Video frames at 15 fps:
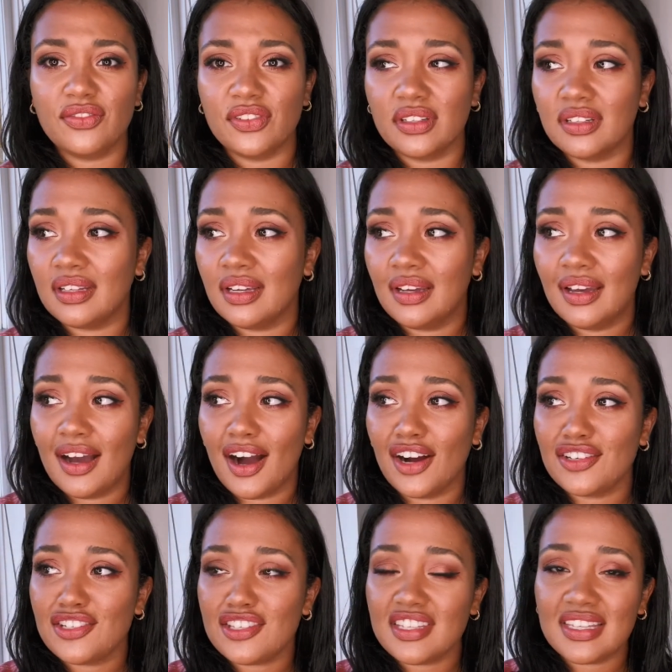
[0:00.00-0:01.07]
And I
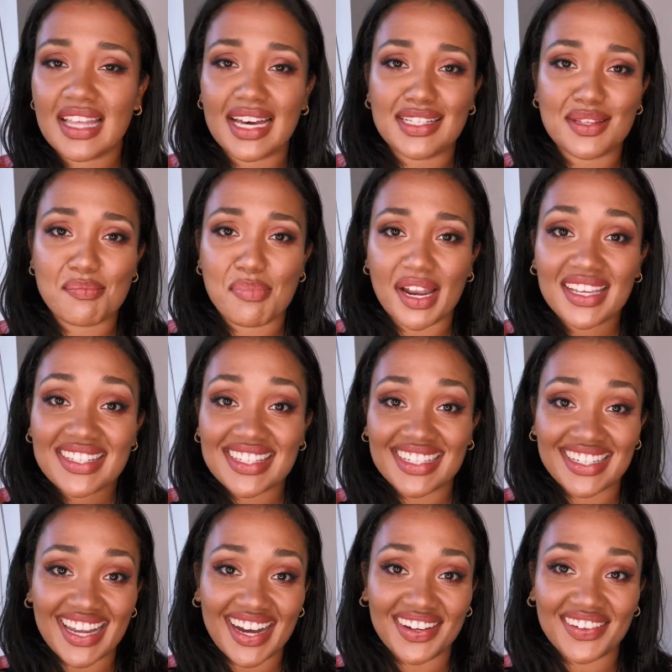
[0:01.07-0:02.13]
just see that as a blessing
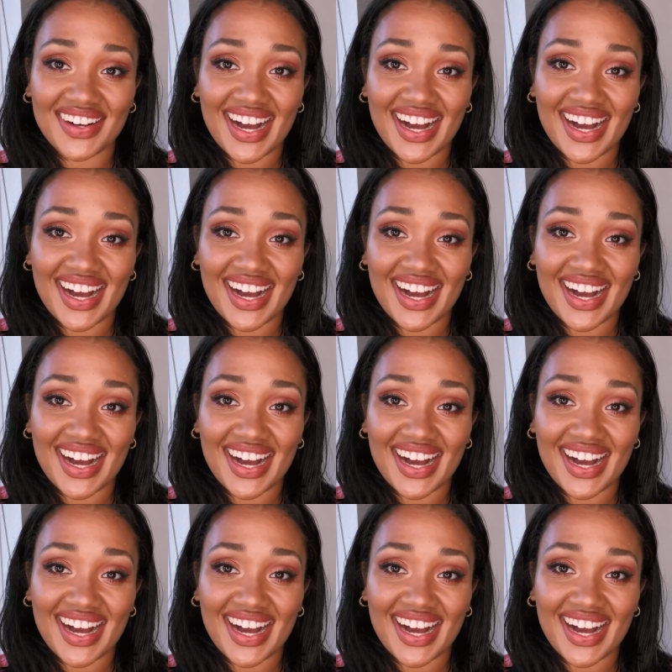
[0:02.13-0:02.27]
now.